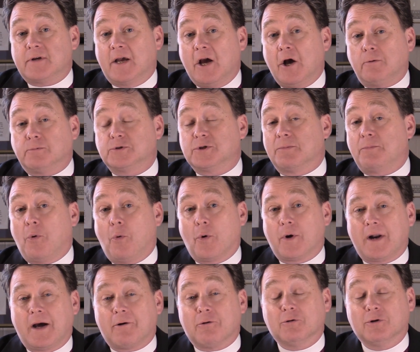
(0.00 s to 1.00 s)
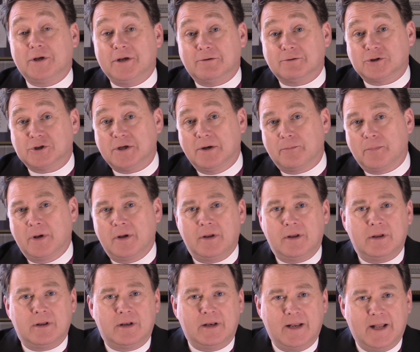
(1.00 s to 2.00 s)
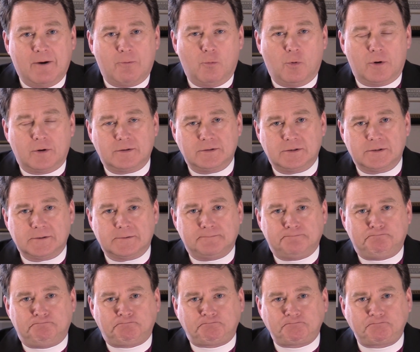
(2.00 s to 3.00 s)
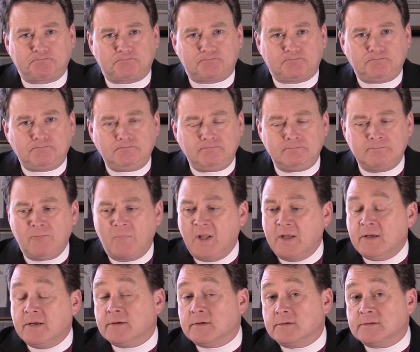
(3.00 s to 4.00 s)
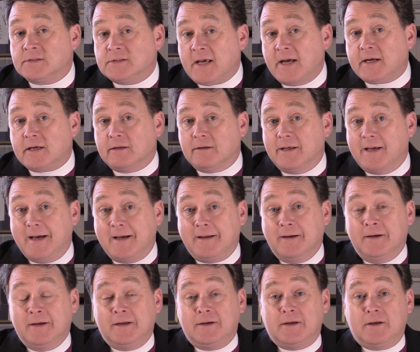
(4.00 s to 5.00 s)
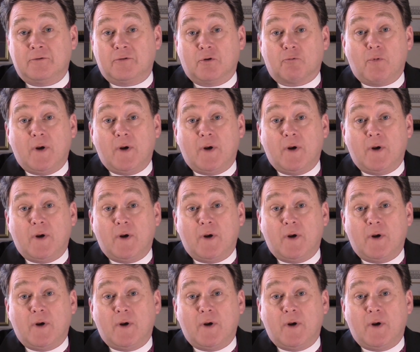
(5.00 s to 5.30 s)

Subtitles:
to help support our leadership networks. Secondly, the